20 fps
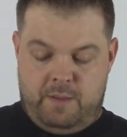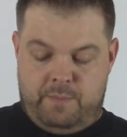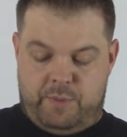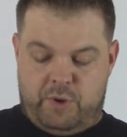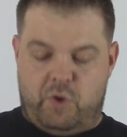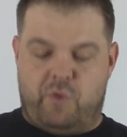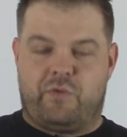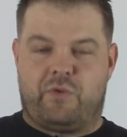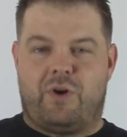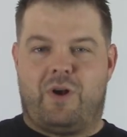
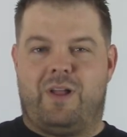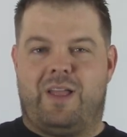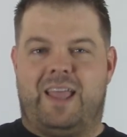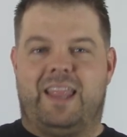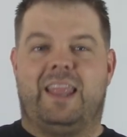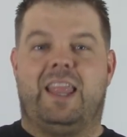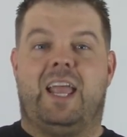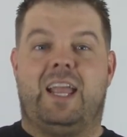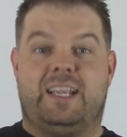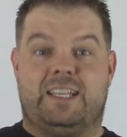But overall, I
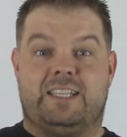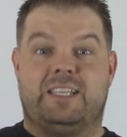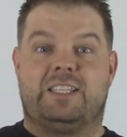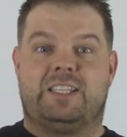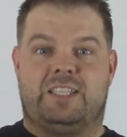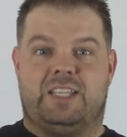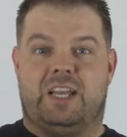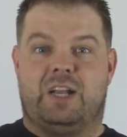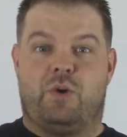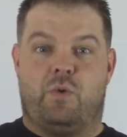like to
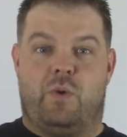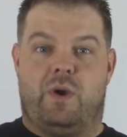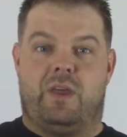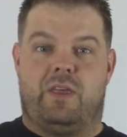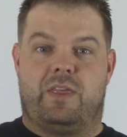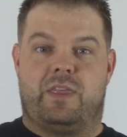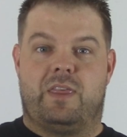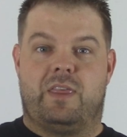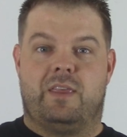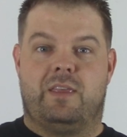stick
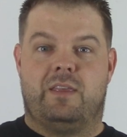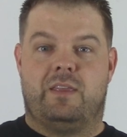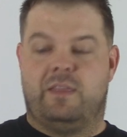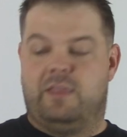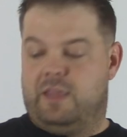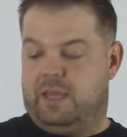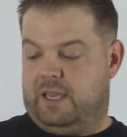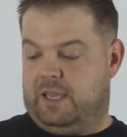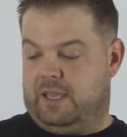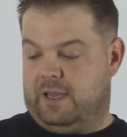with
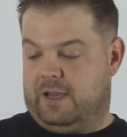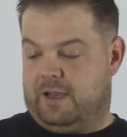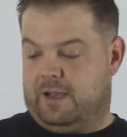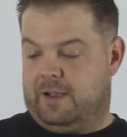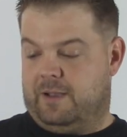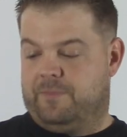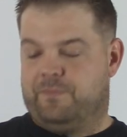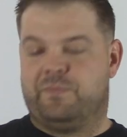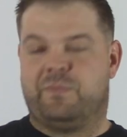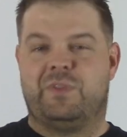the
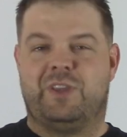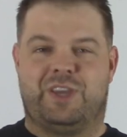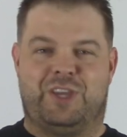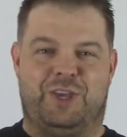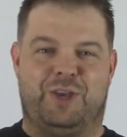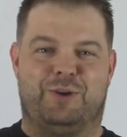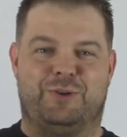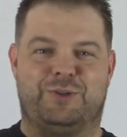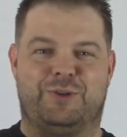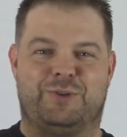
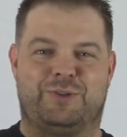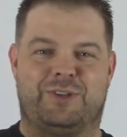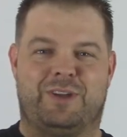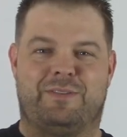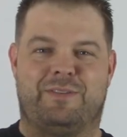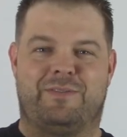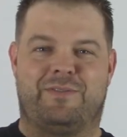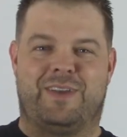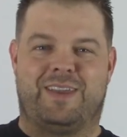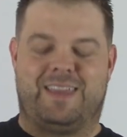Kyosho
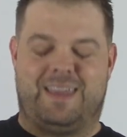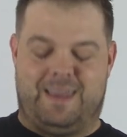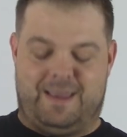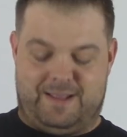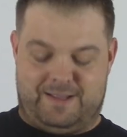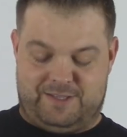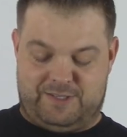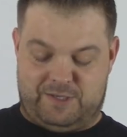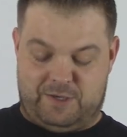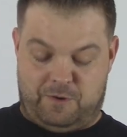stuff if I
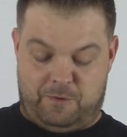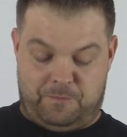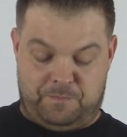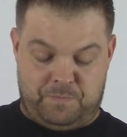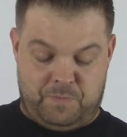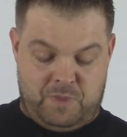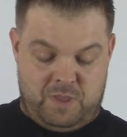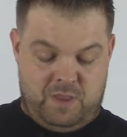can. So